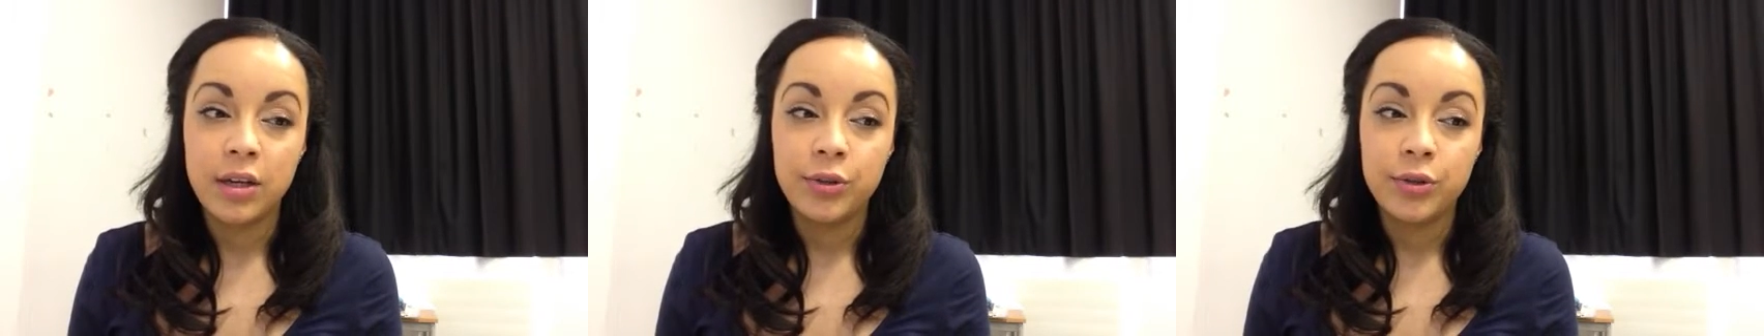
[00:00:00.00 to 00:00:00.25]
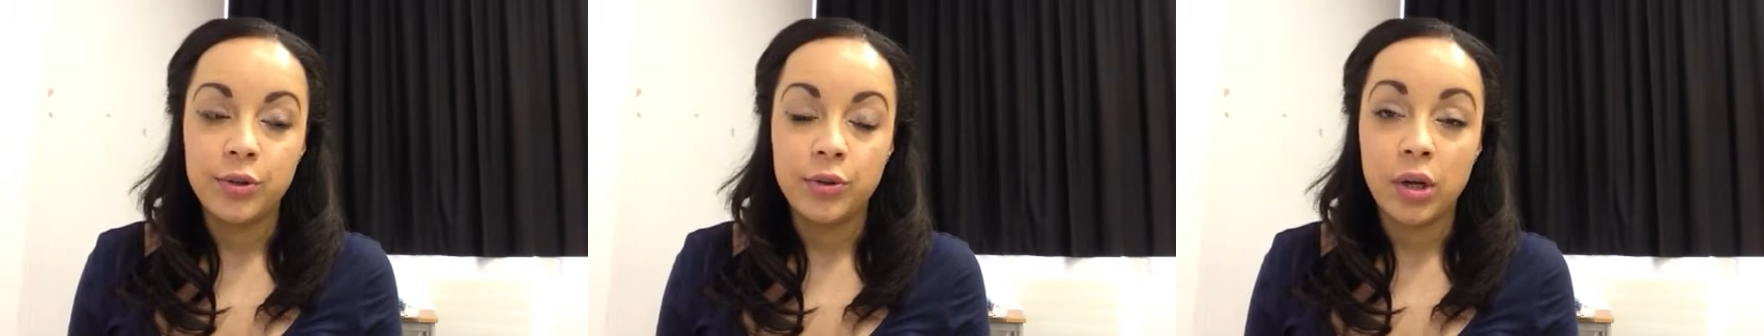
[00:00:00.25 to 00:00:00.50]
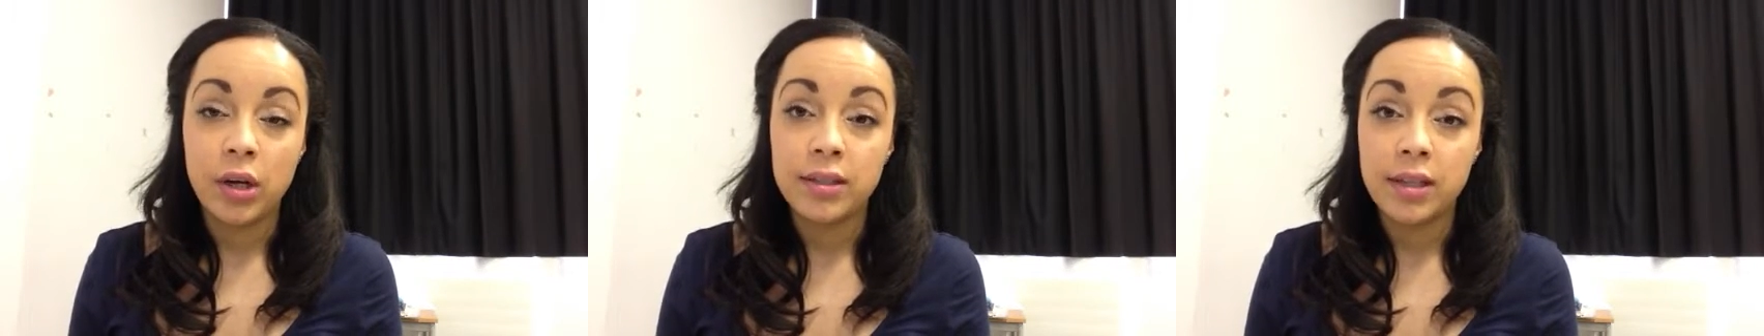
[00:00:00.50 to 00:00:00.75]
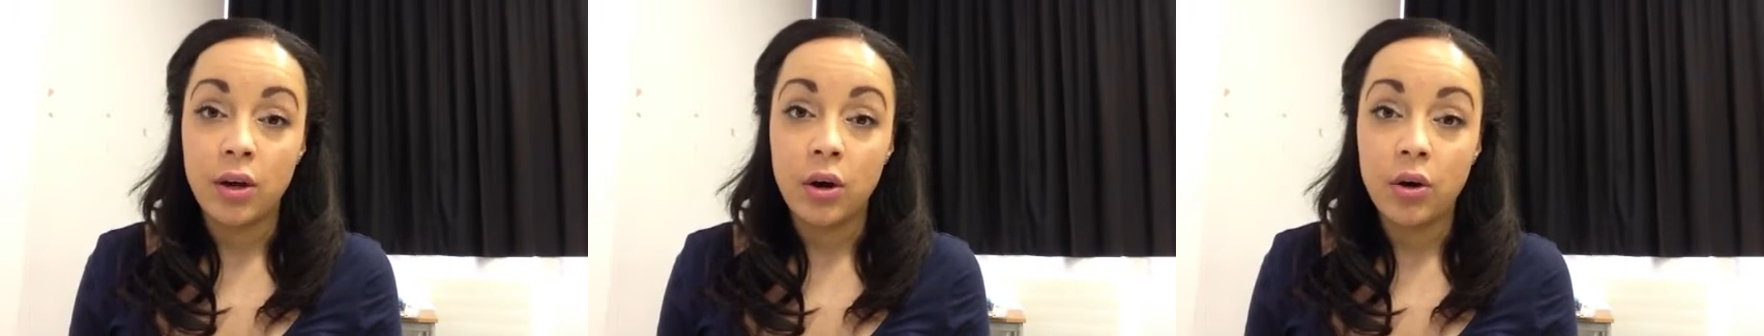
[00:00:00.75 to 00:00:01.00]
to trust
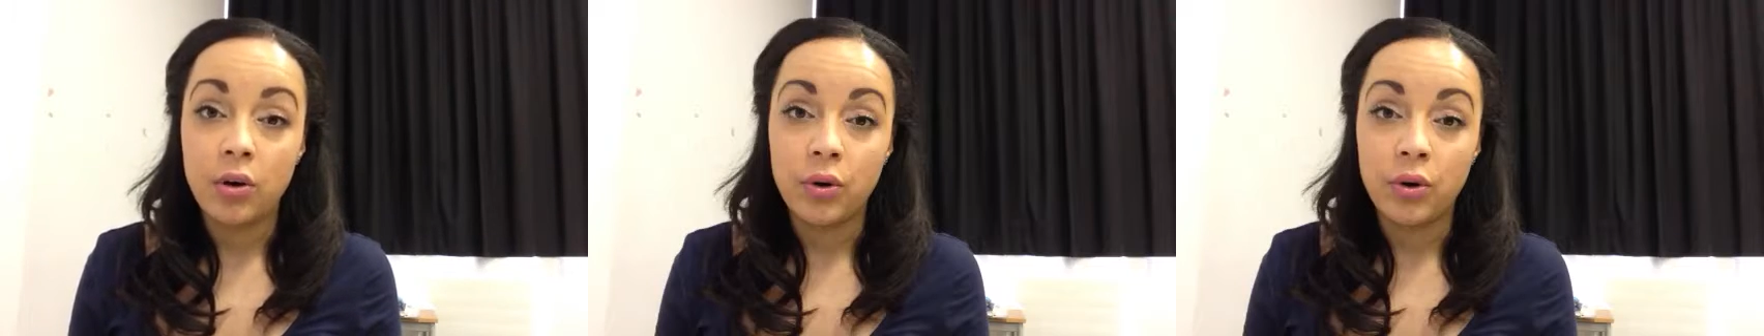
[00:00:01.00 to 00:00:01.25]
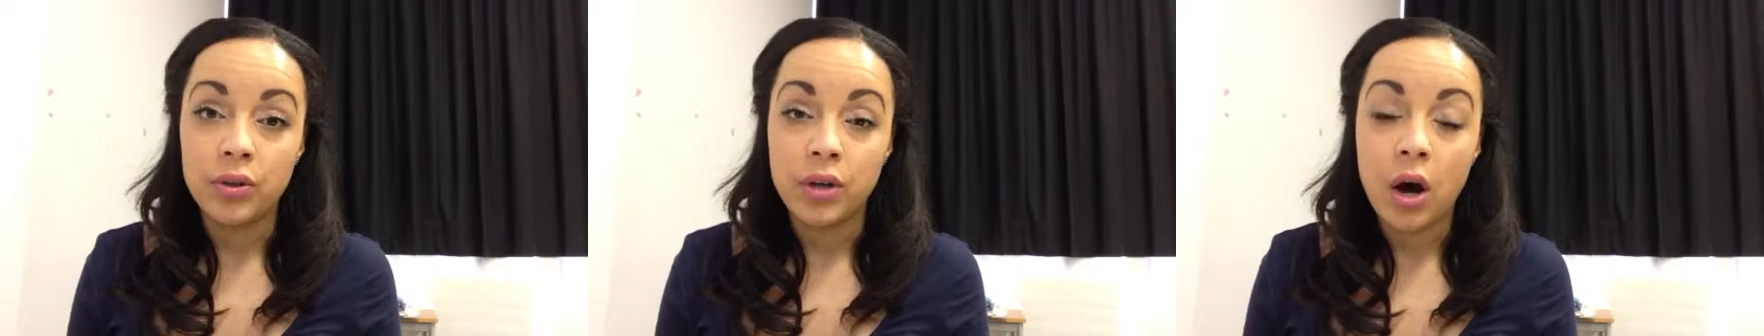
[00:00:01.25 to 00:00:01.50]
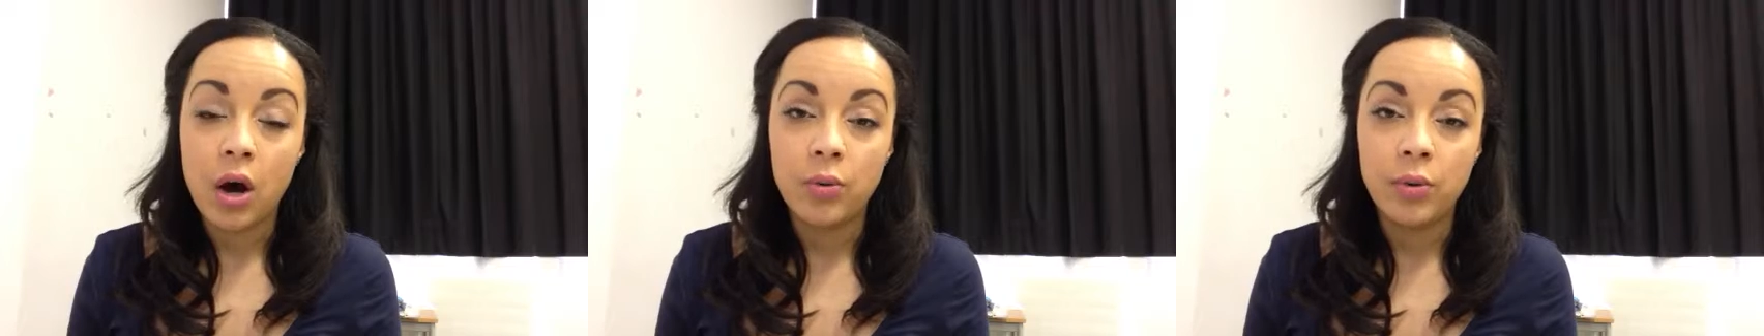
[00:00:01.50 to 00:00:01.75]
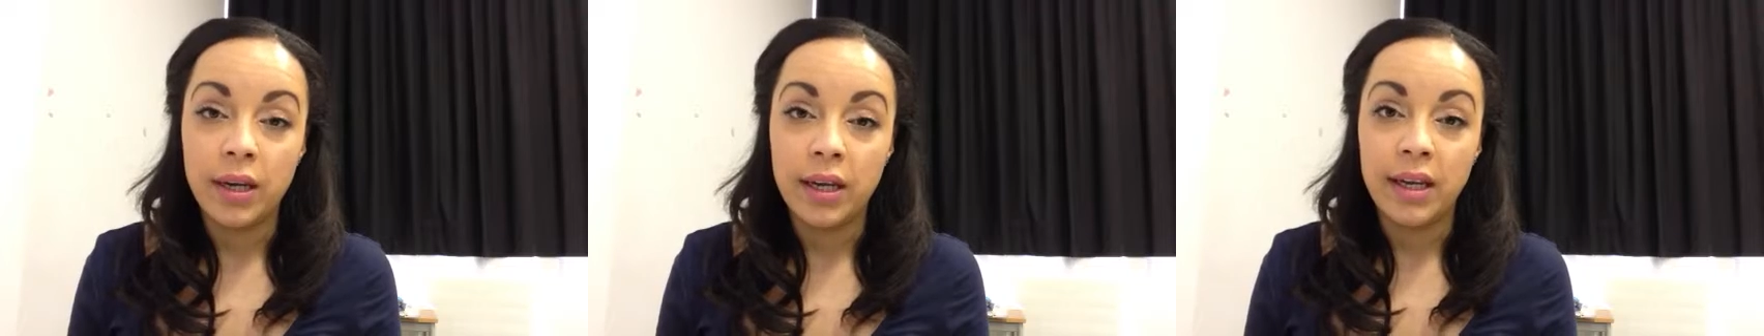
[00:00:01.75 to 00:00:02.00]
in our God
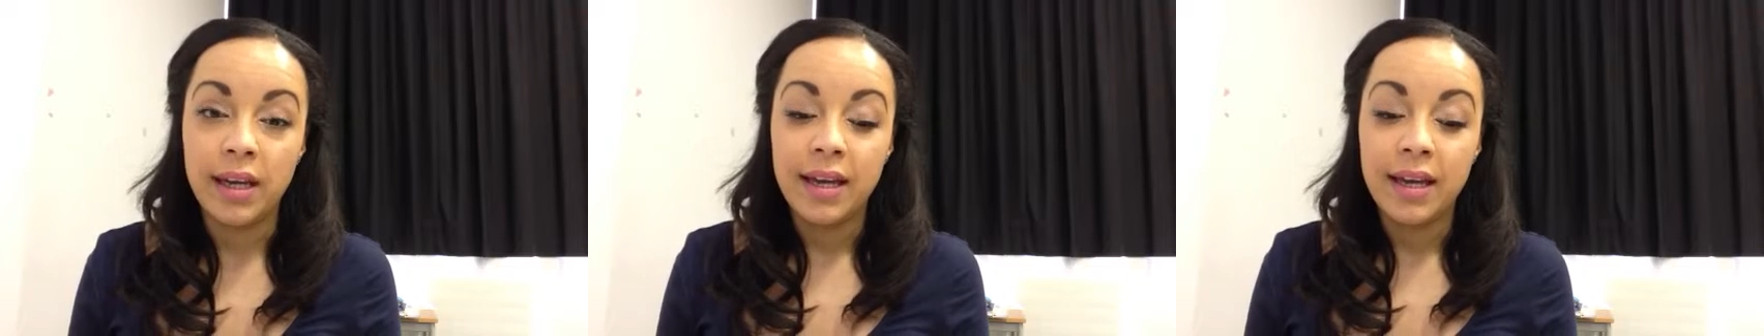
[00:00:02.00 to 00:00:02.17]
wholly